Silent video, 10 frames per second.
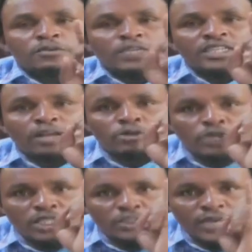we shall
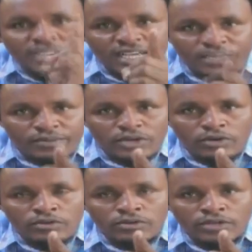treat you as a
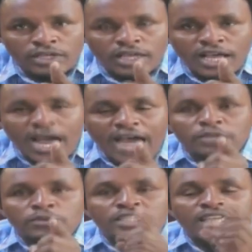criminal,
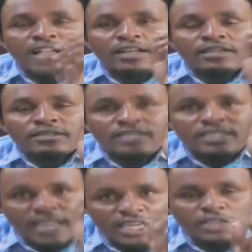and we shall
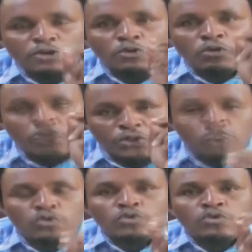take you
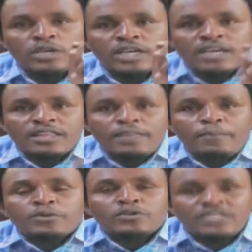through the
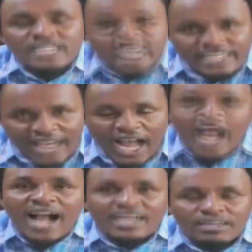procedure
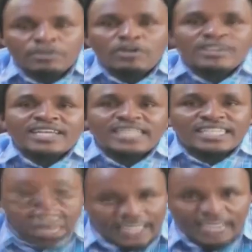a criminal is
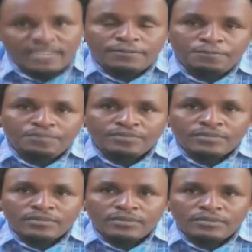undertaken
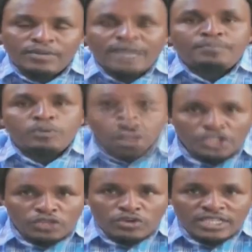by
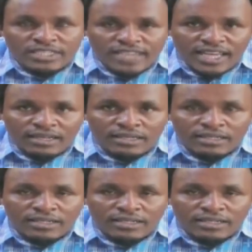putting you in cell,